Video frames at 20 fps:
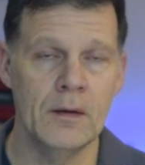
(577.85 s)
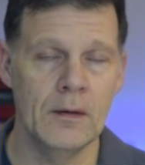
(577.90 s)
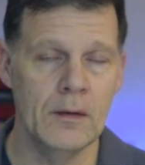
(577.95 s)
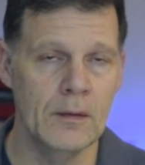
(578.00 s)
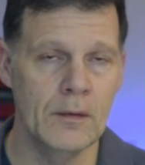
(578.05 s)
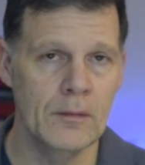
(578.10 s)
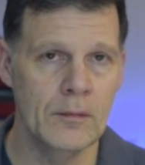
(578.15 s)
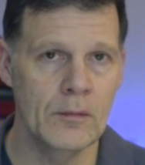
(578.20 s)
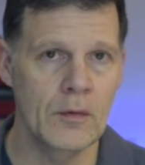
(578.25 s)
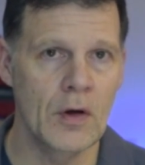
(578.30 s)

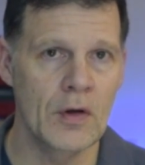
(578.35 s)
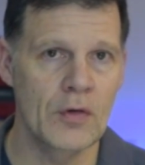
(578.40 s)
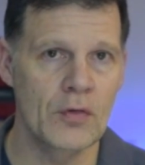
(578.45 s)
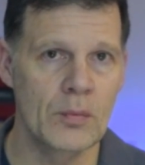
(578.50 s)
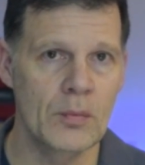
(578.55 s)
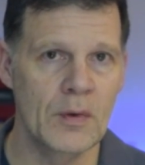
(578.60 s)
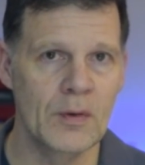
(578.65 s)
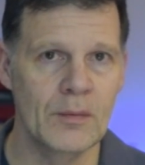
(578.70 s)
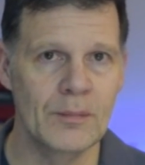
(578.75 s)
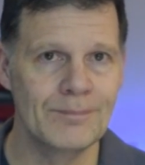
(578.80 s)
It costs
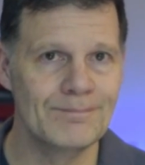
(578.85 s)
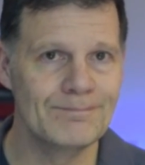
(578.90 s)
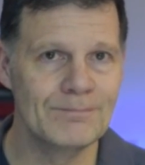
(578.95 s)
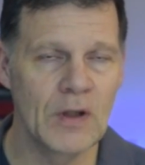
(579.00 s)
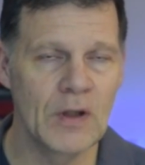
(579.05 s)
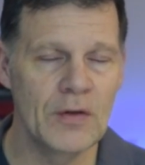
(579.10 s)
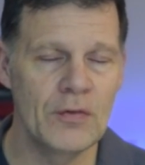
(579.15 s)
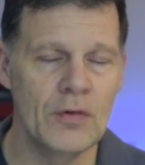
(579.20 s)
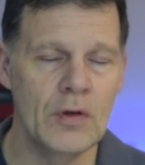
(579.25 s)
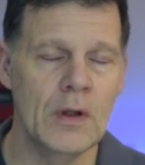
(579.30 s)
about
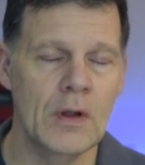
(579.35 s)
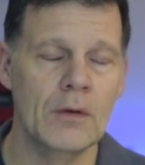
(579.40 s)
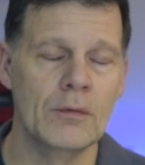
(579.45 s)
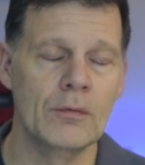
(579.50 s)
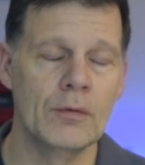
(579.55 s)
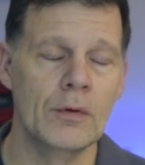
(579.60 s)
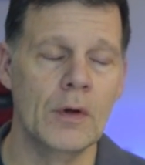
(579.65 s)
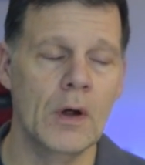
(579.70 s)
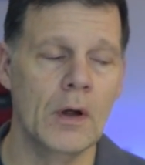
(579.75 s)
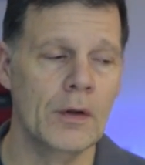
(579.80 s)

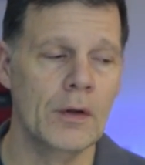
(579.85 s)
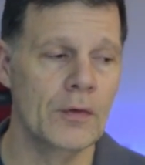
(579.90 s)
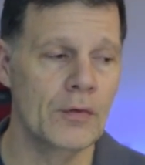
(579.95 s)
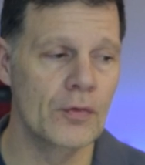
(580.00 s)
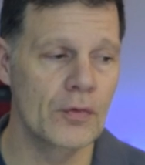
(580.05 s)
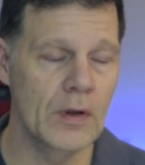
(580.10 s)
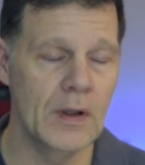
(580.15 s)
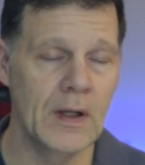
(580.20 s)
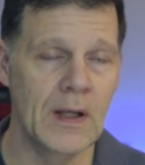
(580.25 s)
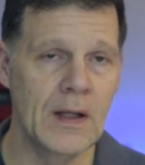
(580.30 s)

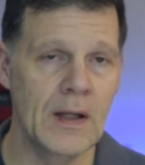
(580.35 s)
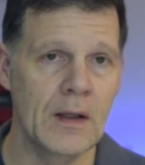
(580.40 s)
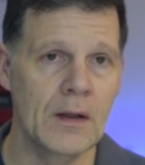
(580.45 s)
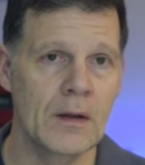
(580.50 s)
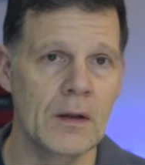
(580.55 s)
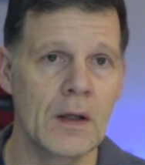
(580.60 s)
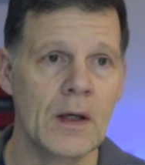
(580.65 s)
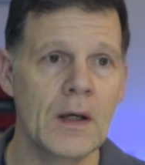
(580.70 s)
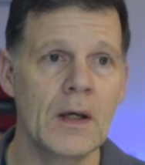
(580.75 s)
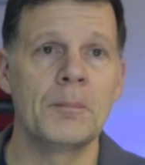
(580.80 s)
$1,900
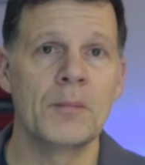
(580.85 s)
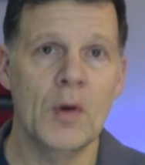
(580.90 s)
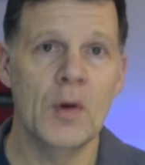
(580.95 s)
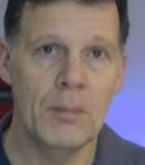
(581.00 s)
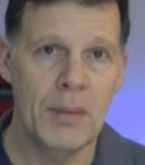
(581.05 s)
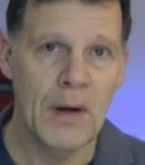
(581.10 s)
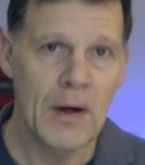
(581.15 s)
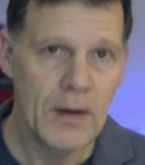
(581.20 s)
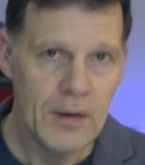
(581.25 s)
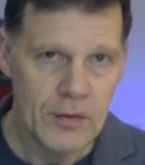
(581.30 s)
Canadian.
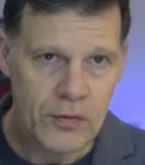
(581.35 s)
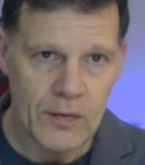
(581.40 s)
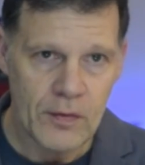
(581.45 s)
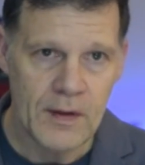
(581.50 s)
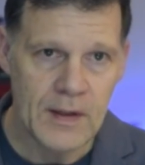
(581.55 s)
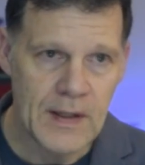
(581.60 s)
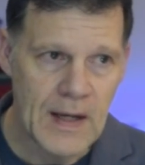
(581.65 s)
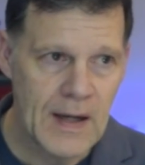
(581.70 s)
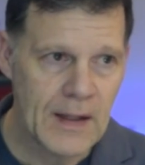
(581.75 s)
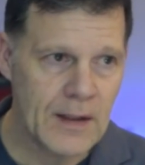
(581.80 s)
Comparing it to
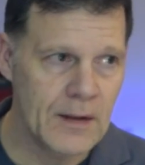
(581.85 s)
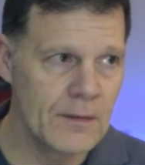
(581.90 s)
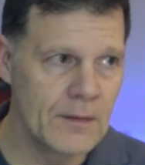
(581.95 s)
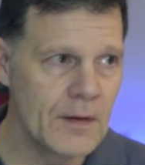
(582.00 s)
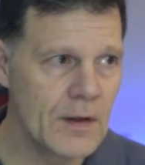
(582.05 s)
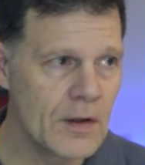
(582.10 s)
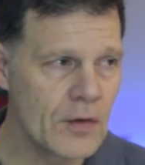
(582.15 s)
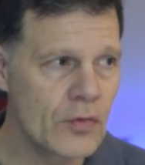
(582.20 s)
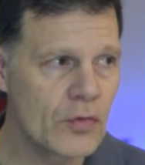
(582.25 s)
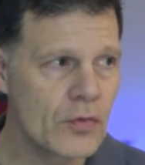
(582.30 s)
the DAC in
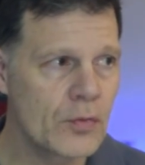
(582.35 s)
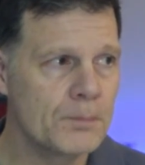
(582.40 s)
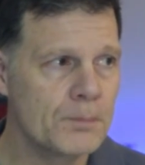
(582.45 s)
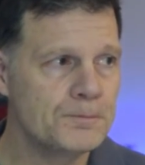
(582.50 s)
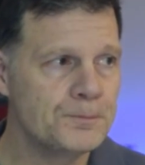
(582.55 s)
this,